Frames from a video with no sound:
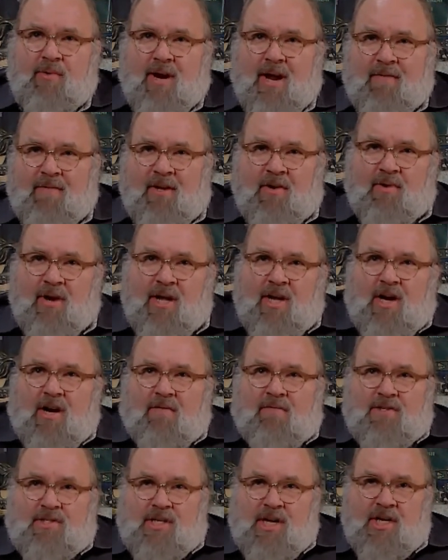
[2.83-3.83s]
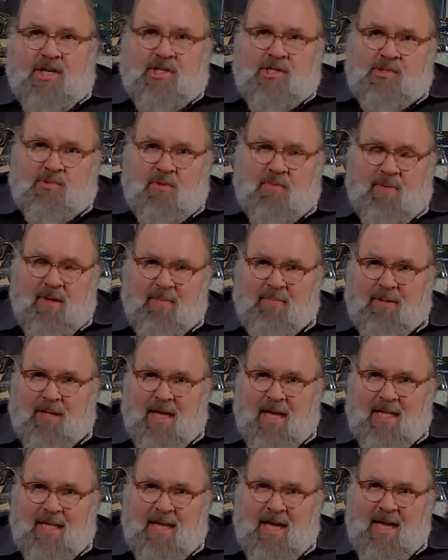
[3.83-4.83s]
We're having great conversations with people
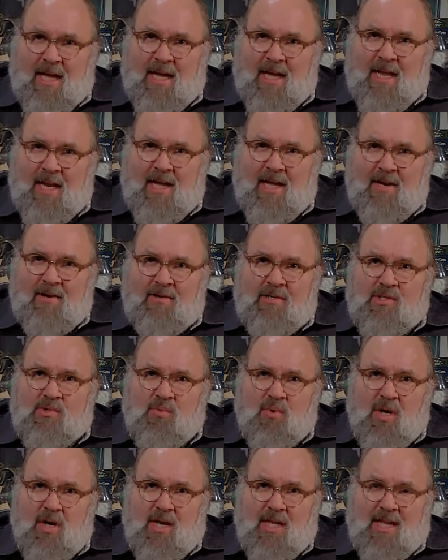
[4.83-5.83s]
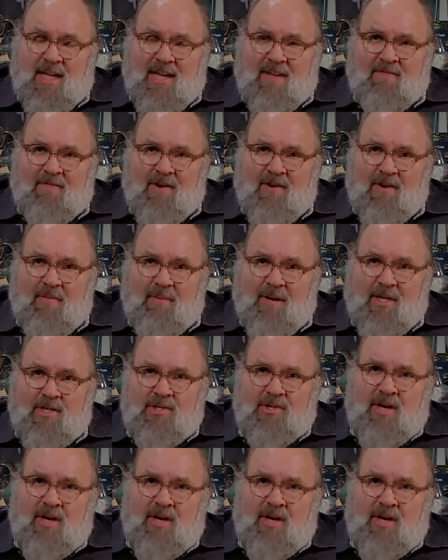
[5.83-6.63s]
I like, and here is one I like very much.